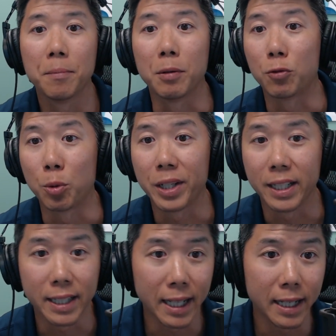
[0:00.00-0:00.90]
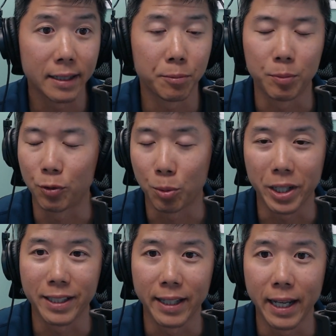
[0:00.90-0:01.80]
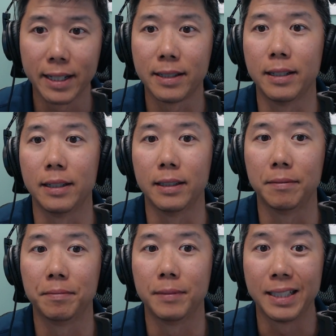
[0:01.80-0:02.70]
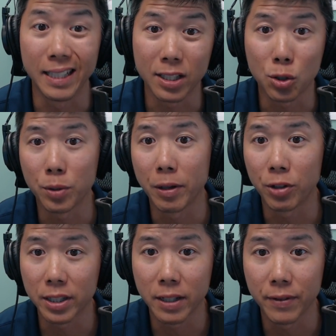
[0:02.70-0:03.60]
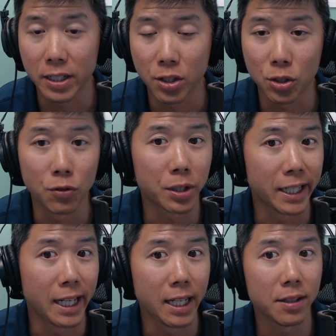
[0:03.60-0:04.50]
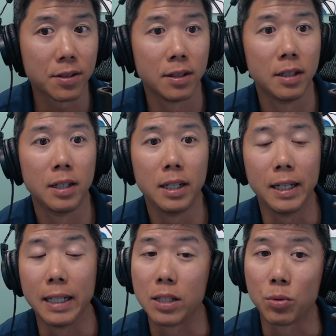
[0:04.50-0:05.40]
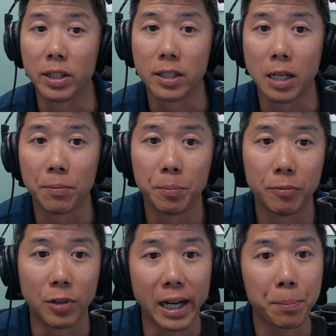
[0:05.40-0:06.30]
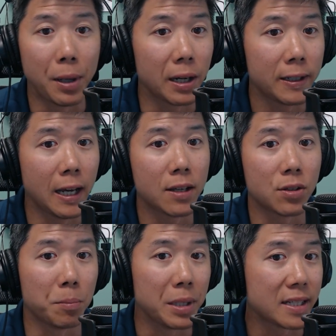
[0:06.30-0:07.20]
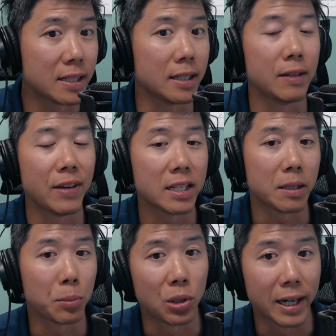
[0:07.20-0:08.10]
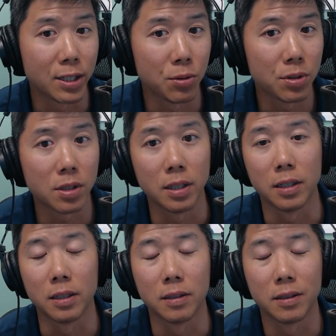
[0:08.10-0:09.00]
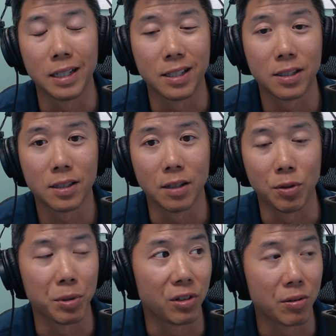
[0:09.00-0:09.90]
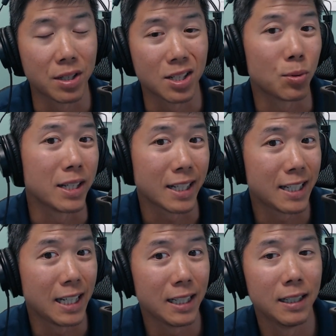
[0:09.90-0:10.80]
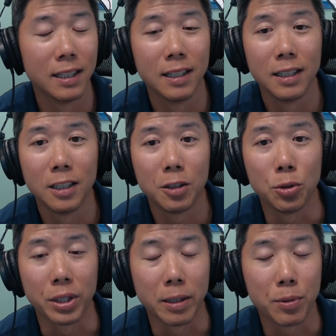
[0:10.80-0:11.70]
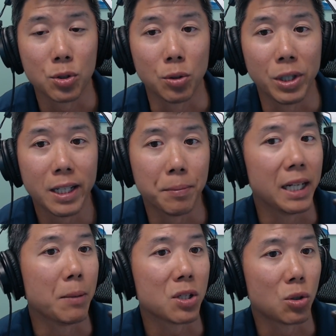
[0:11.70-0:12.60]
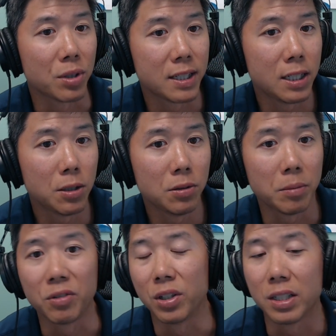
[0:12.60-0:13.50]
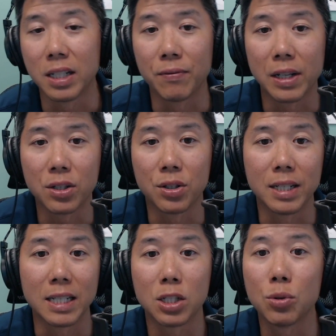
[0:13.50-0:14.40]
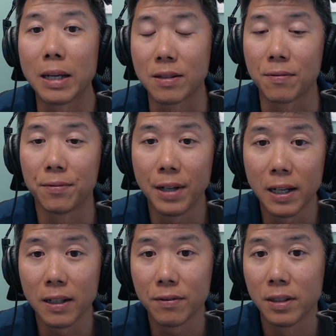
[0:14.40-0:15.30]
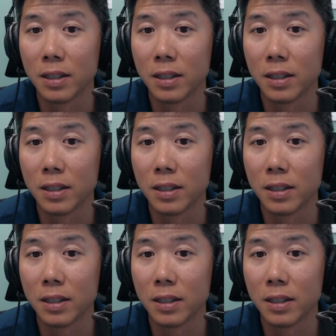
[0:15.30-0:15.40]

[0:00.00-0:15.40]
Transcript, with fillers: But before we get to that, before we get to that, uh, this is the Truth About Real Estate Investing show for Canadians. It is one of the top ranked podcasts on business and investing per iTunes uh, since, and we've been around since 2016 doing an episode a week. My name is Erwin Szeto. I've been a real estate investor since 2005.